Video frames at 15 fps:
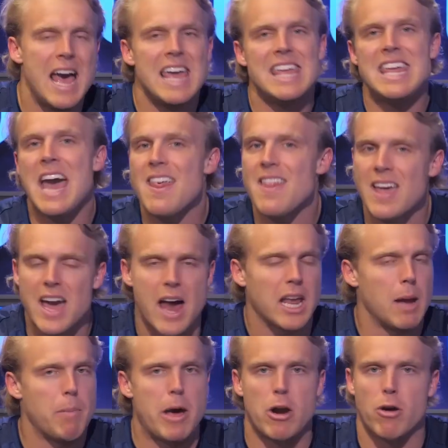Yeah, they got to
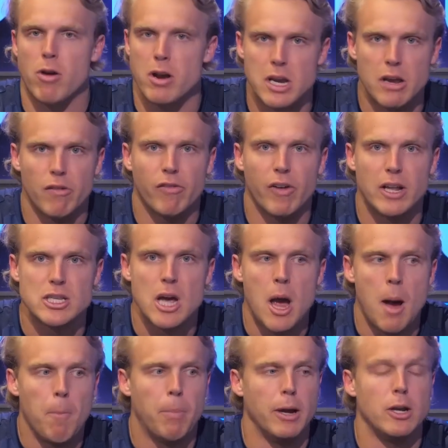get better on defense.
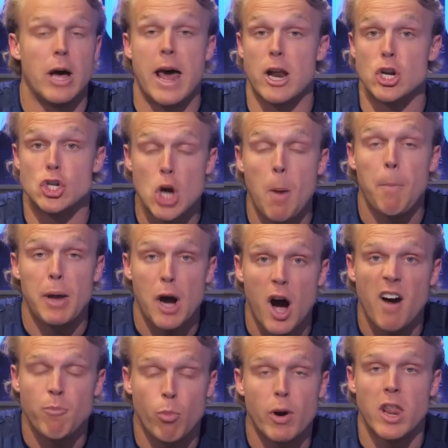But at a jumping
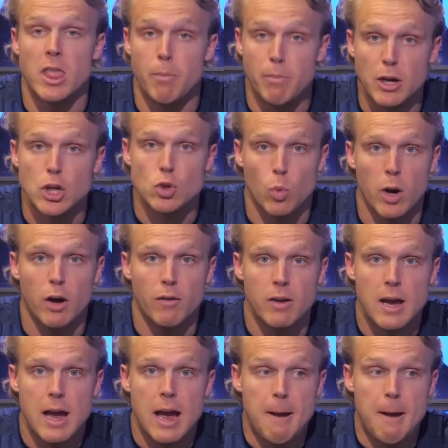off point in the Big 12,